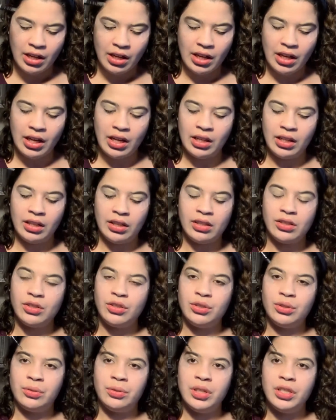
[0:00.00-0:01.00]
And the
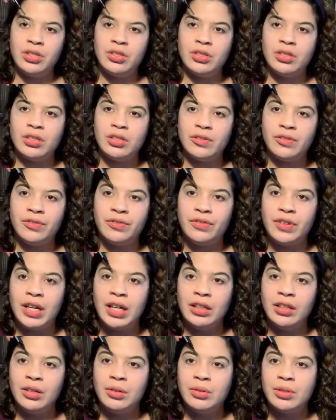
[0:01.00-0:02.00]
story just
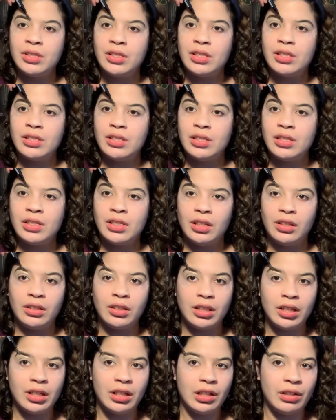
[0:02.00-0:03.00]
follows
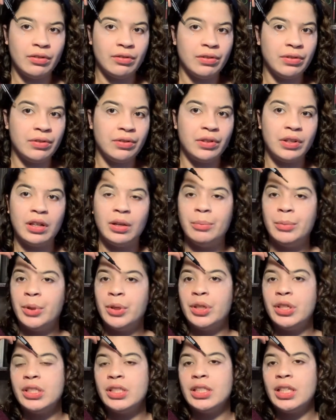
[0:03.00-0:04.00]
Cilka from
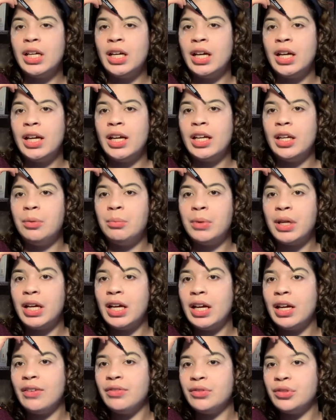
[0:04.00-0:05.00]
her time
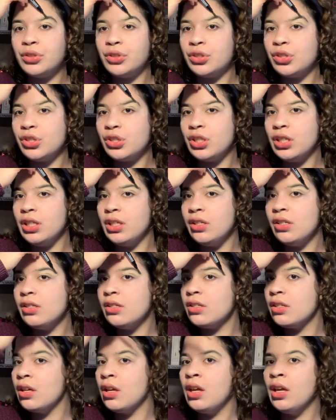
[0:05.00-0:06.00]
after
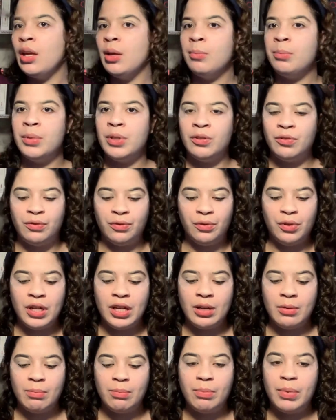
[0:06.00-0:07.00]
she's been
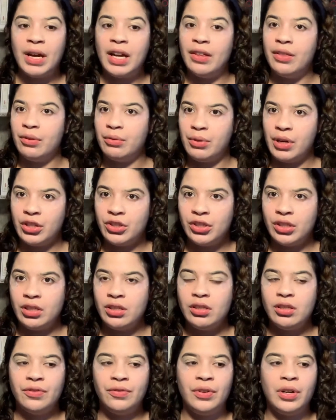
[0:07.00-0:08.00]
freed by the
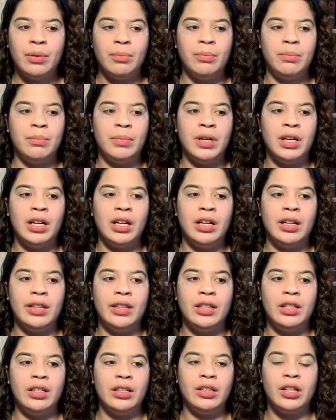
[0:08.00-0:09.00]
Russians from
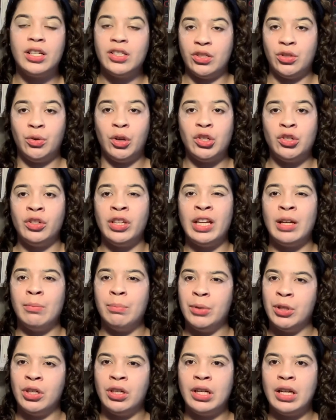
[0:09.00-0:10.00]
the concentration
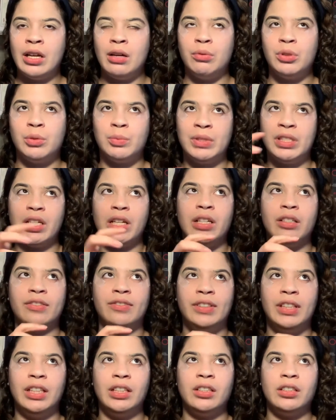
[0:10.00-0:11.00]
camp Birkenau, which was kind
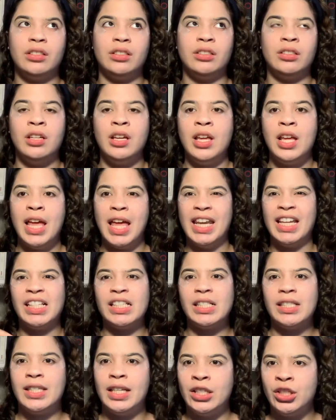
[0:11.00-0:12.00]
of like an
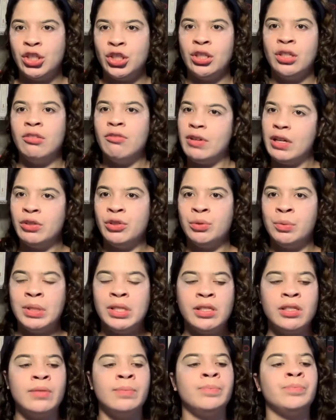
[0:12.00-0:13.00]
extension of
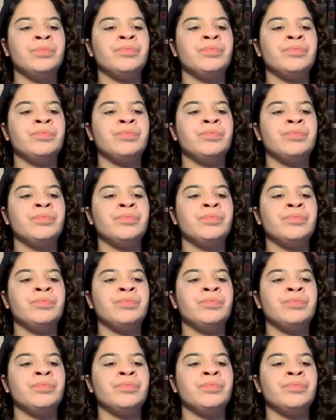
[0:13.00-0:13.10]
Auschwitz.